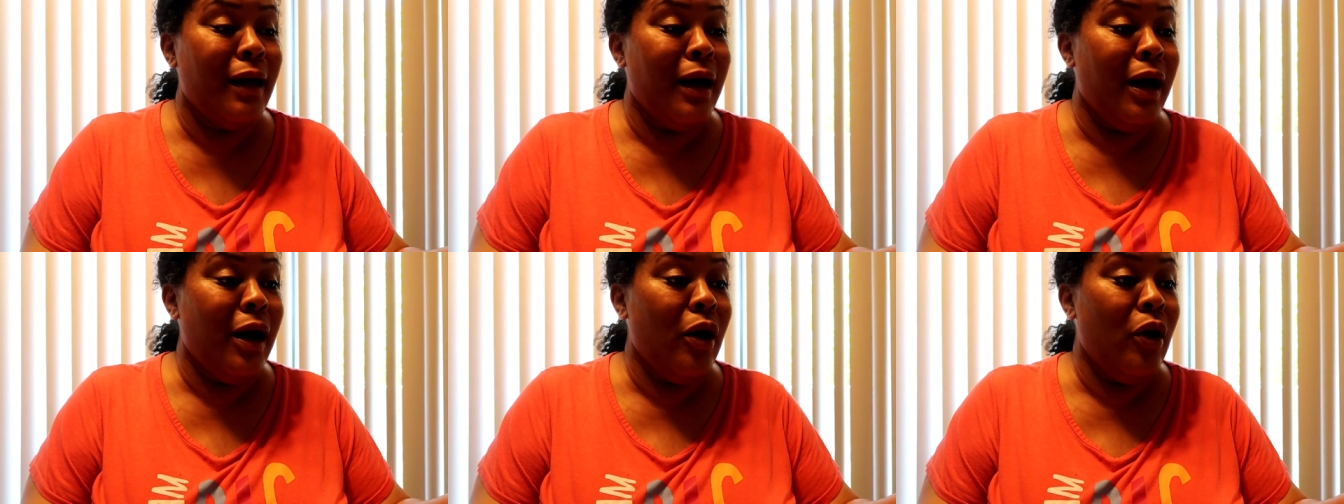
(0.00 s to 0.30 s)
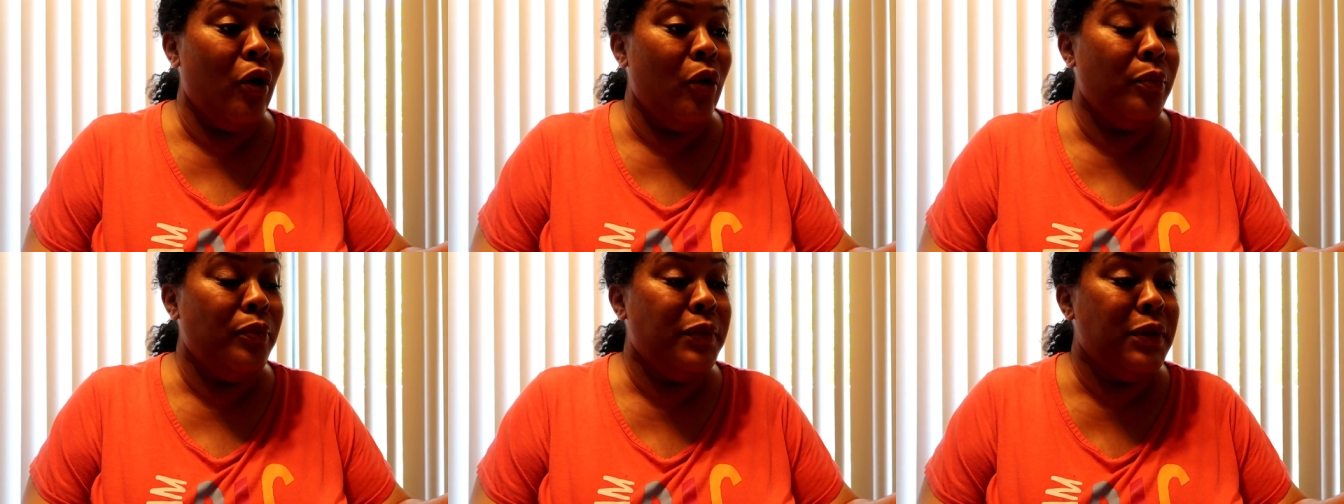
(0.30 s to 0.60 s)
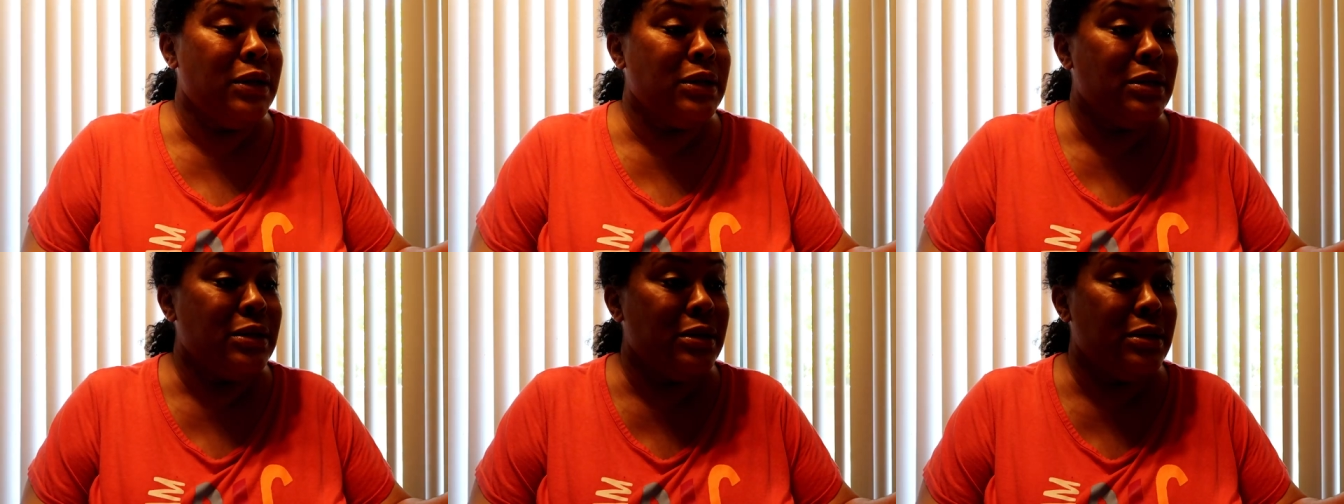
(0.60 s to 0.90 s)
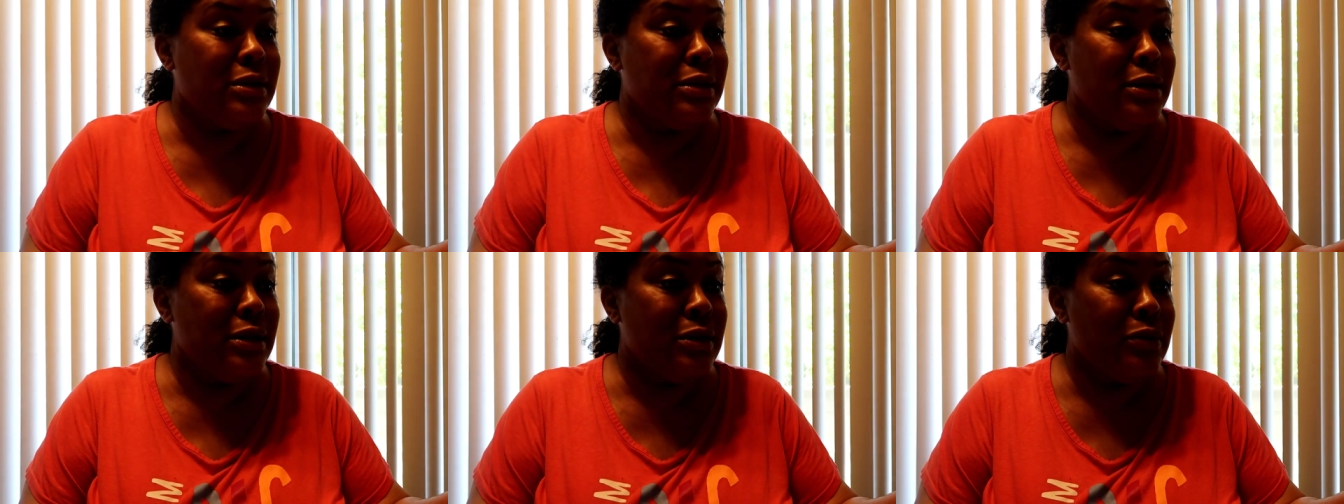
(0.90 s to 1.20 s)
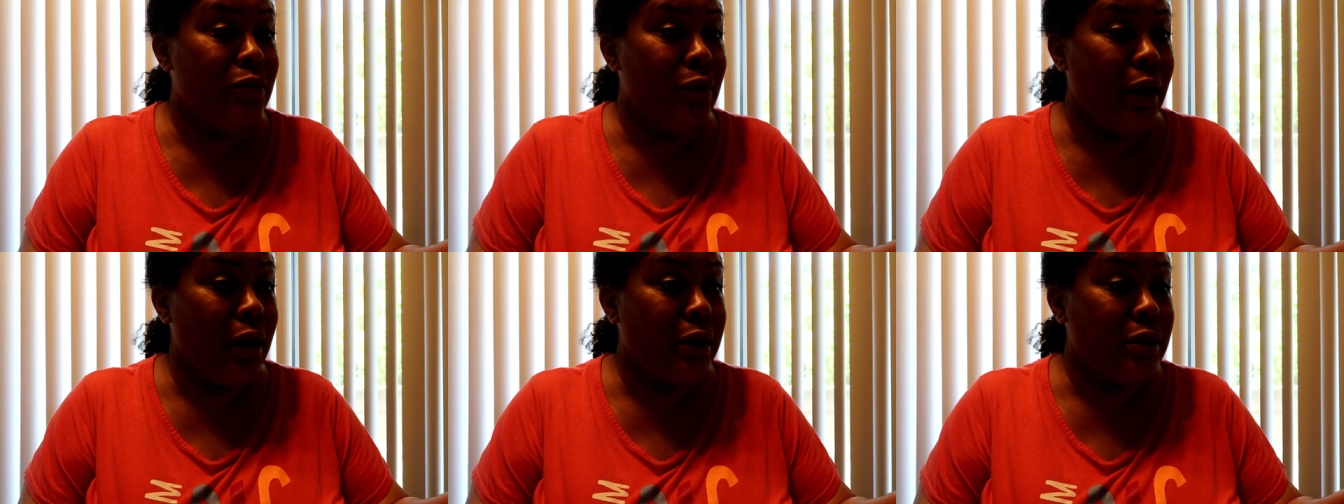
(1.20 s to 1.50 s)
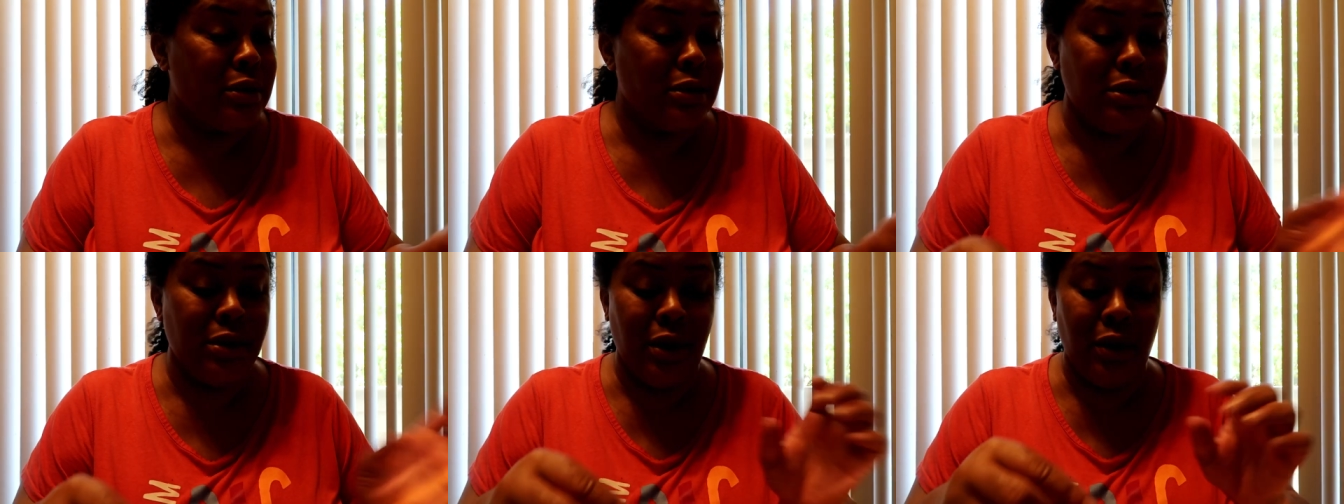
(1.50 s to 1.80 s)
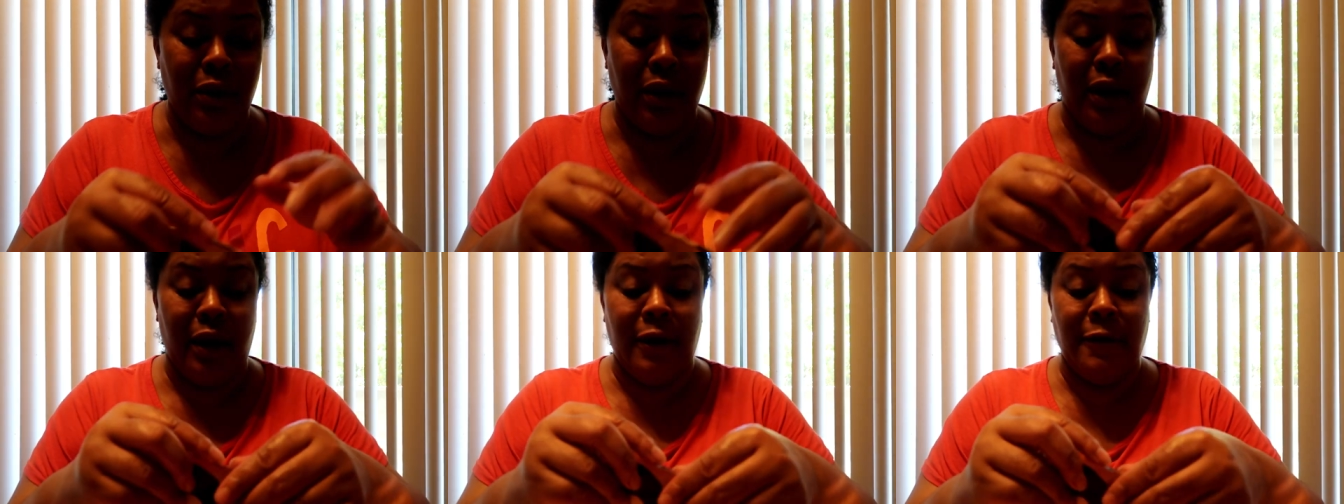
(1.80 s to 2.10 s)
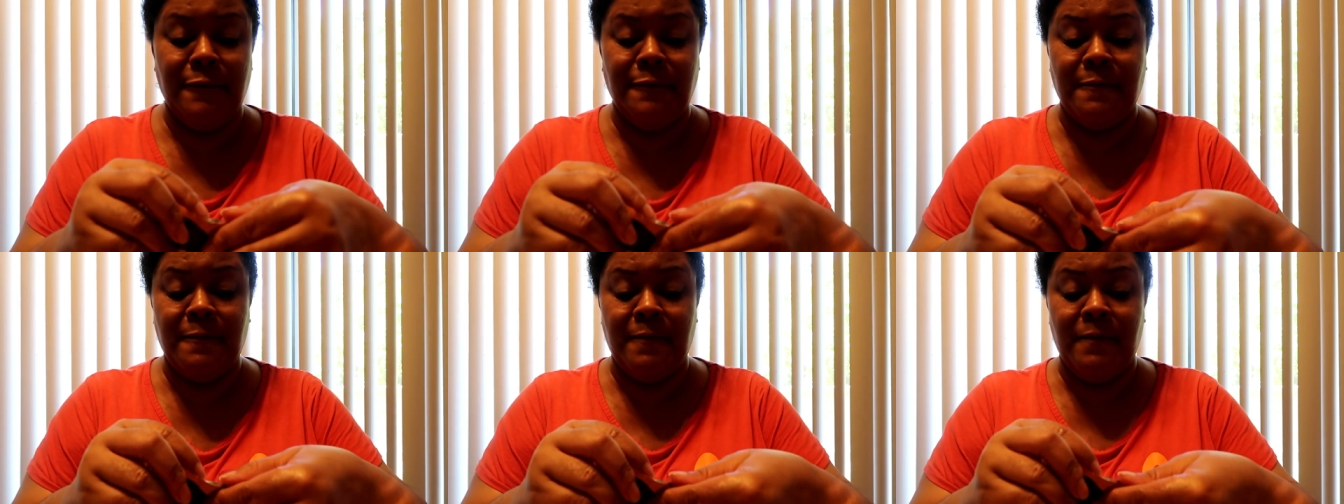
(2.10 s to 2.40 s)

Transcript: I hope this works. Okay.